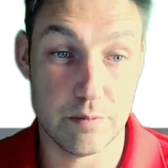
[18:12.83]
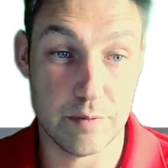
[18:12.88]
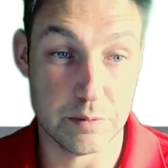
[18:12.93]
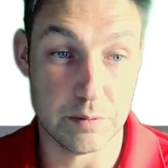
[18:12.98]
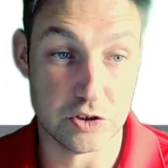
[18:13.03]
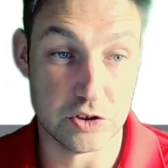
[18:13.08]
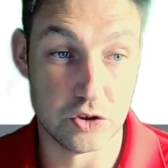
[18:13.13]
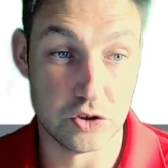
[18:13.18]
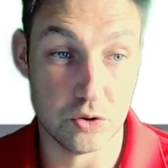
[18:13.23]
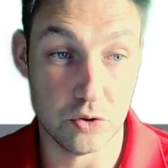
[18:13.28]
we were
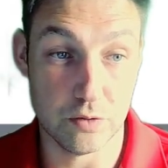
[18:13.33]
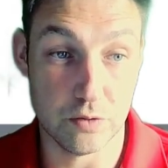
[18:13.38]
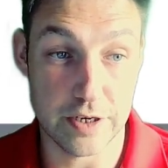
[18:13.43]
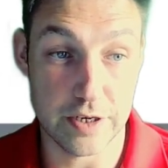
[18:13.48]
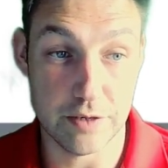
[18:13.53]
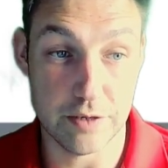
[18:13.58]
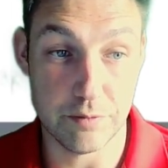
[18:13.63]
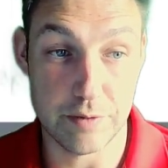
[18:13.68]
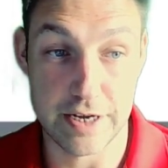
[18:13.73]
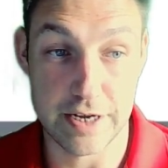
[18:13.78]

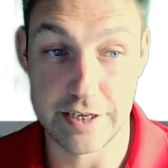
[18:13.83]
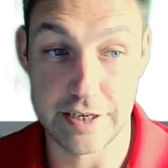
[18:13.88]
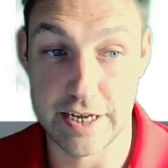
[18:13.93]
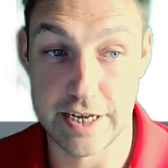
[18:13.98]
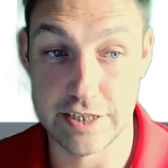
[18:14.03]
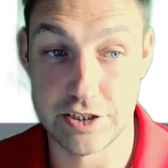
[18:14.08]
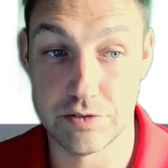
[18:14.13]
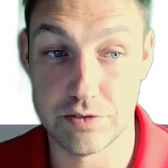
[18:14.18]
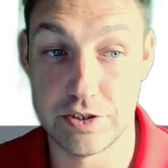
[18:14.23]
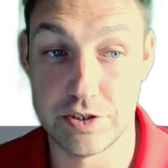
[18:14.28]
storing, we had
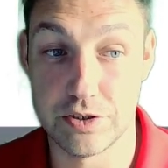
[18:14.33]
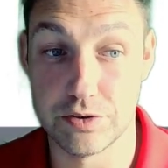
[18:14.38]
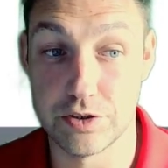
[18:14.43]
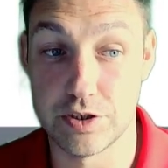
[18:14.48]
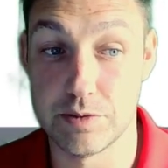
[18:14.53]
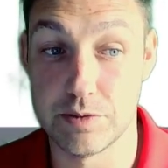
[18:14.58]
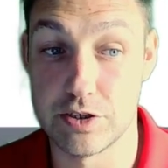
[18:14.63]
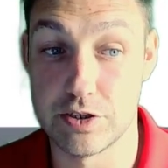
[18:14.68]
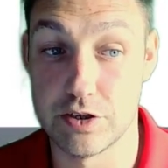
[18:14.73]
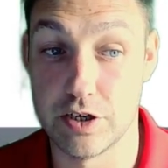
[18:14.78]
category,
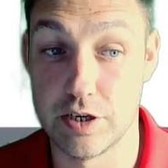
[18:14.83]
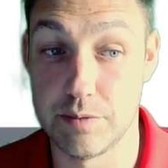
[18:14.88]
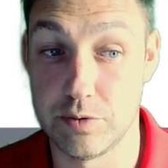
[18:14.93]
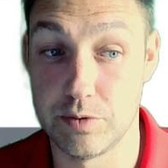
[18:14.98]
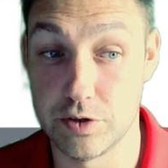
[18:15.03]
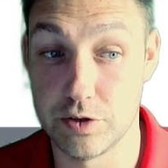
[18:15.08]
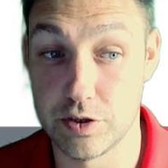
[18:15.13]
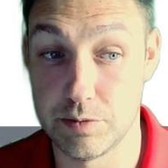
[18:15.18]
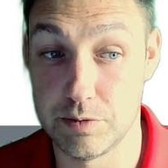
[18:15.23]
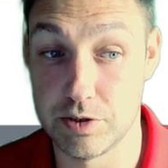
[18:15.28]
document type,
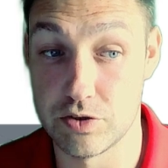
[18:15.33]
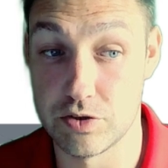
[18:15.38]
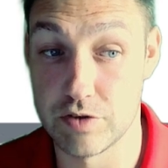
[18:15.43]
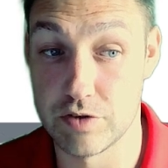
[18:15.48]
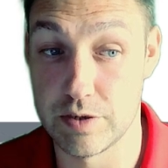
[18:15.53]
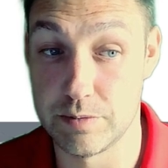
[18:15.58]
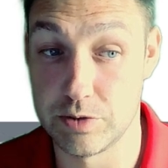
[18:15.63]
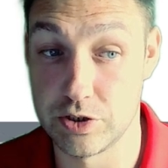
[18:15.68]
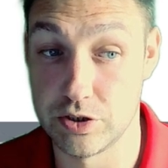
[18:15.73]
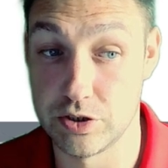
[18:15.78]
document
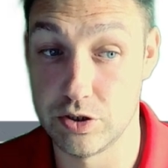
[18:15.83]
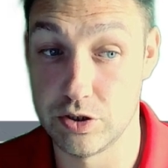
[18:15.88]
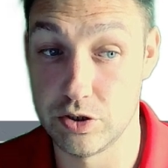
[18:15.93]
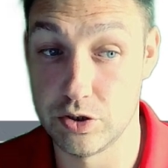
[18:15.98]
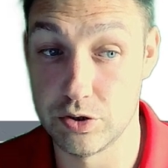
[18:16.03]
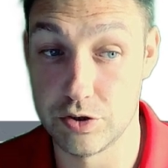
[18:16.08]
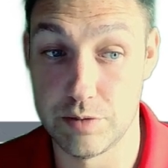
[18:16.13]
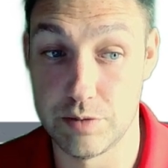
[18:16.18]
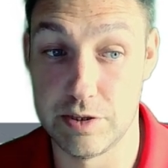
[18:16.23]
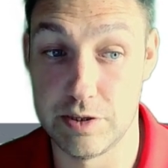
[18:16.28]
description,
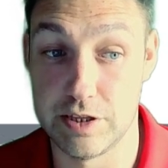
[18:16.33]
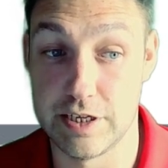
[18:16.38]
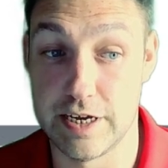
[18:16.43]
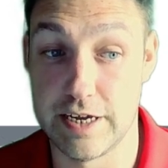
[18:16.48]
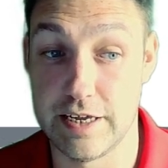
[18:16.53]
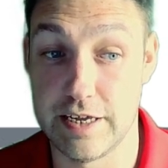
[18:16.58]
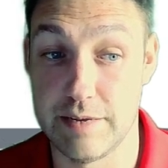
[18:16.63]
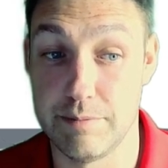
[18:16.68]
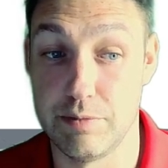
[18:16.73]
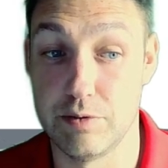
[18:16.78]
document
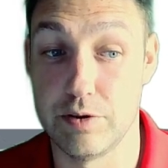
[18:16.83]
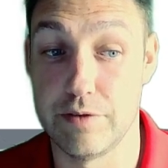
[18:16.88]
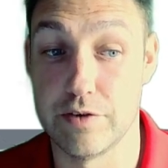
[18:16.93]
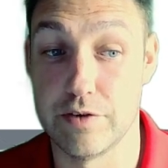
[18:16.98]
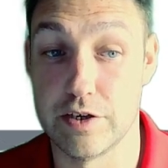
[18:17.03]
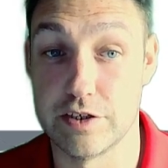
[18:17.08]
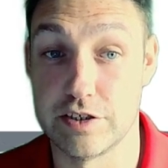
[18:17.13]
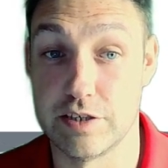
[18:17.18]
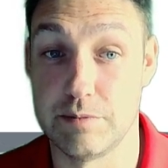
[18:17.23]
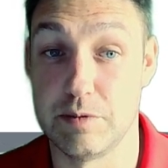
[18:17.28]
date, employee
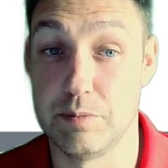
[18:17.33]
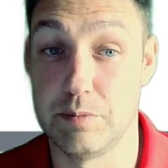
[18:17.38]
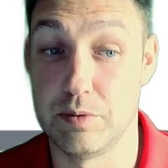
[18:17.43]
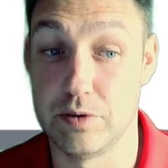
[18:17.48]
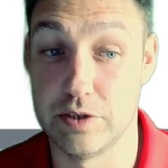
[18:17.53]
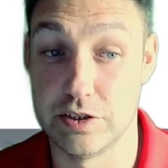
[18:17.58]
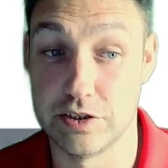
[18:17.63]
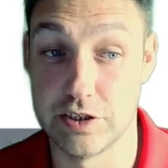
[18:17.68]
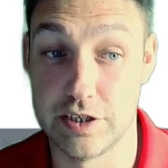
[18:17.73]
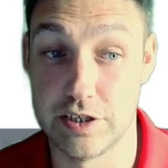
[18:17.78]
first name and
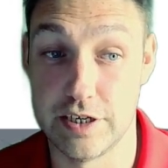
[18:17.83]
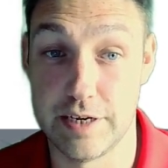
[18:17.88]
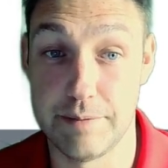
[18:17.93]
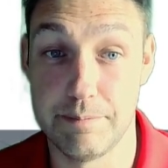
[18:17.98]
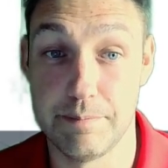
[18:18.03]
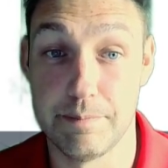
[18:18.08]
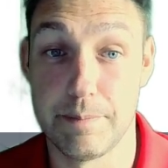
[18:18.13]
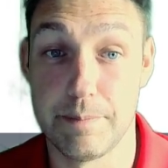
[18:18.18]
employee surname.